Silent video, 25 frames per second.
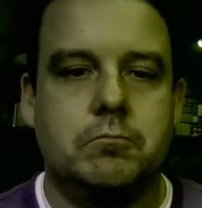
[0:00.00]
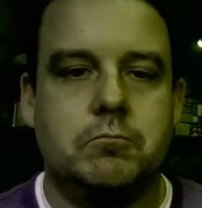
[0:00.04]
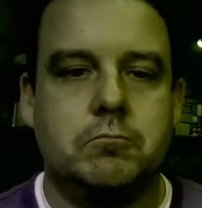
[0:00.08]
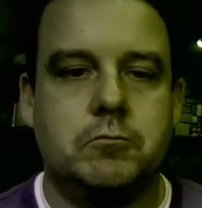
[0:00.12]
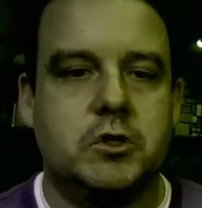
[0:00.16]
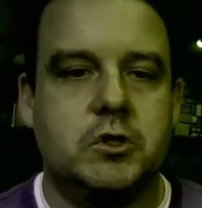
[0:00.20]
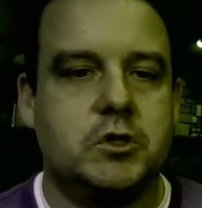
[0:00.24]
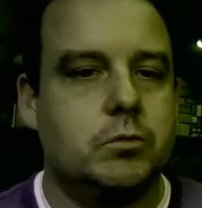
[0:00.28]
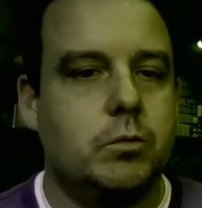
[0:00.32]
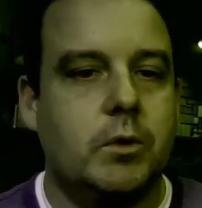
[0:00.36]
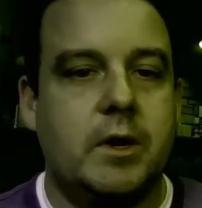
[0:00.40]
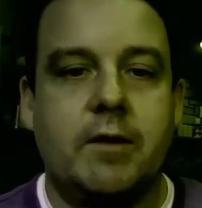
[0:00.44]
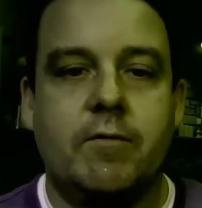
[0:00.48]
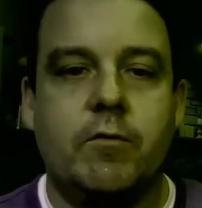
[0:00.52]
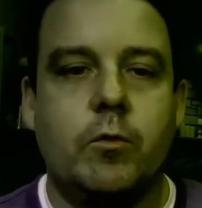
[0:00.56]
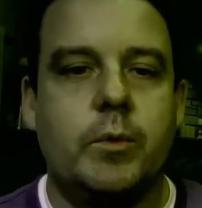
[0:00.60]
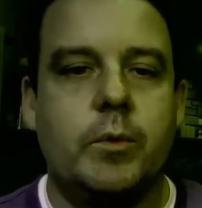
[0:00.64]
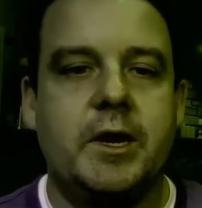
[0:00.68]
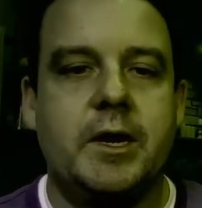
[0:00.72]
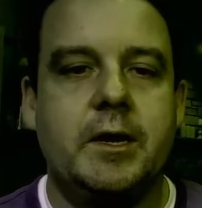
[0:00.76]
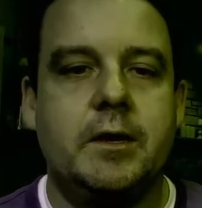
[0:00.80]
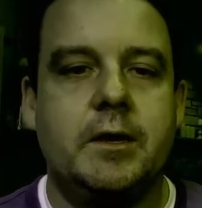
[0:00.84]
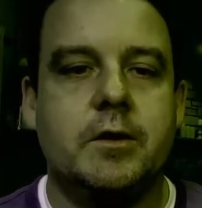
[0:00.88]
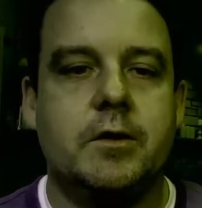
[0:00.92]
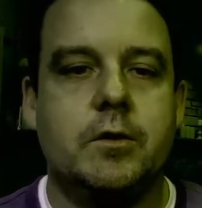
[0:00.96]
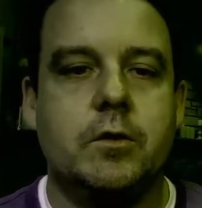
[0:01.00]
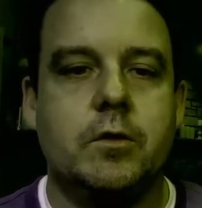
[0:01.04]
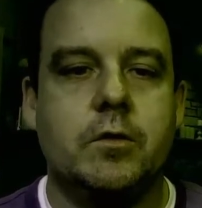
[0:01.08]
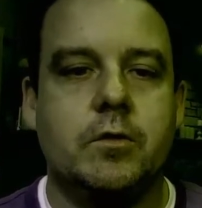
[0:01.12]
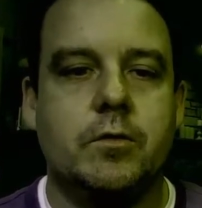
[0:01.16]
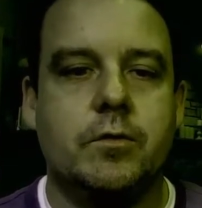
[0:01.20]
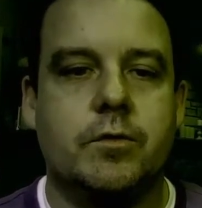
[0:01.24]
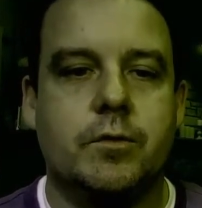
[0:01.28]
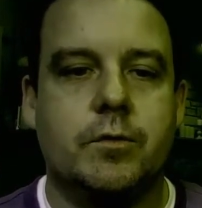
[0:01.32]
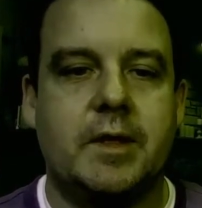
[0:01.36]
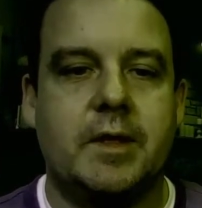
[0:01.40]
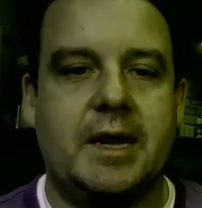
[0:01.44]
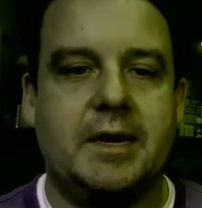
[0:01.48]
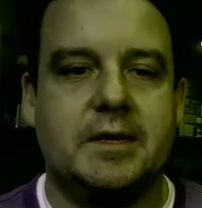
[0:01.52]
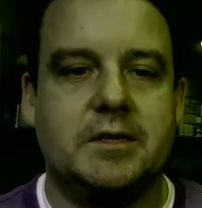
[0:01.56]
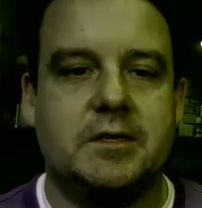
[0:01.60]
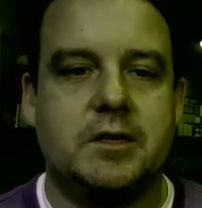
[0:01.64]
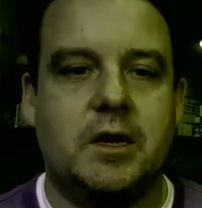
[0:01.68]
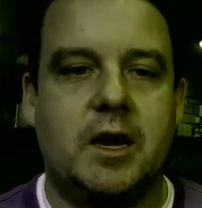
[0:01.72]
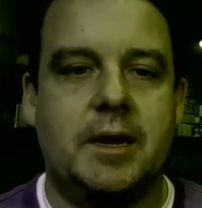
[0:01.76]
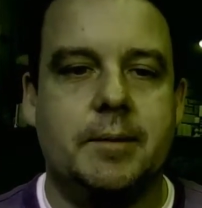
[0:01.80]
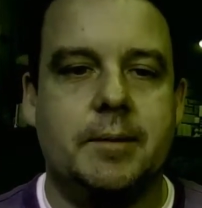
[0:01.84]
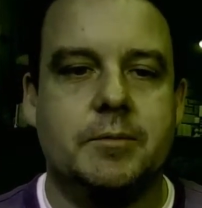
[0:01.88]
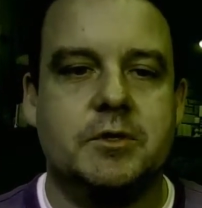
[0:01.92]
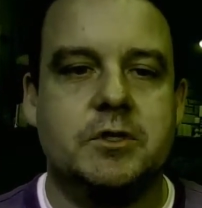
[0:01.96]
just whatever we need to do through that
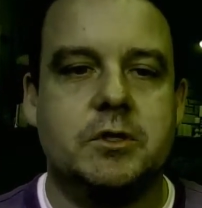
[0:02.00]
time.